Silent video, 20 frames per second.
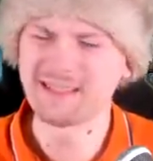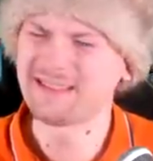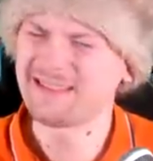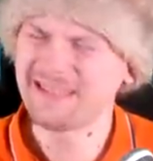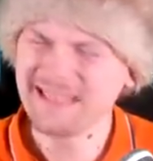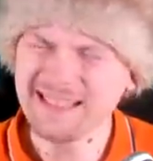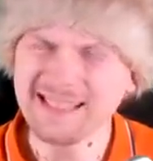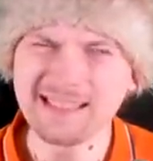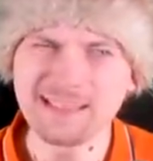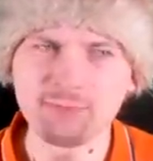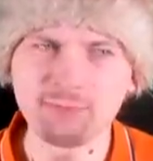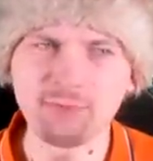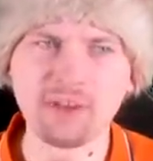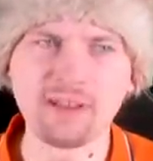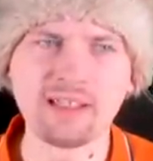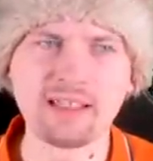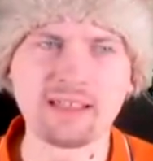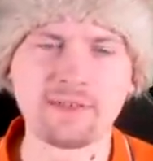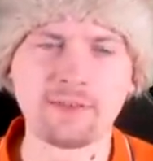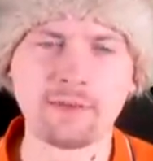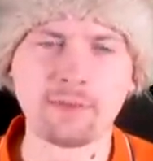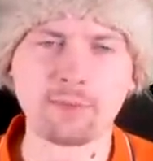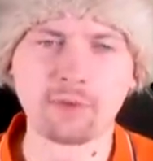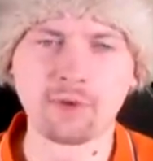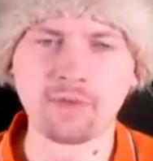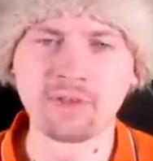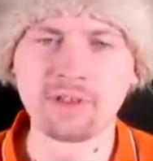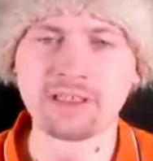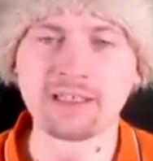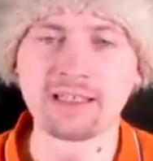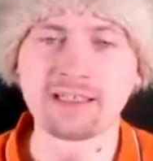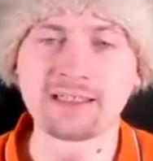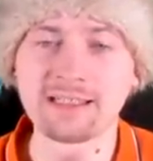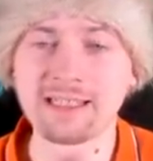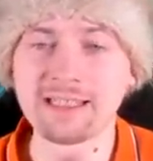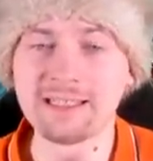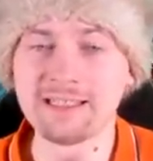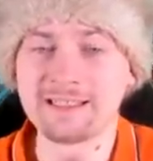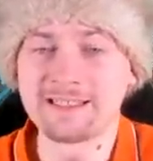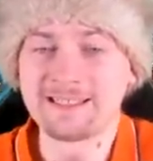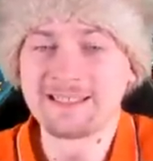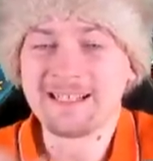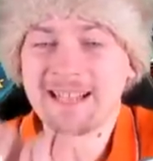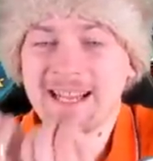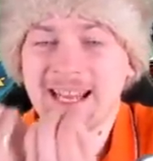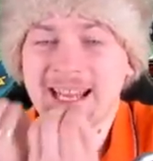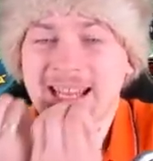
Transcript: and these twenty-seven provinces is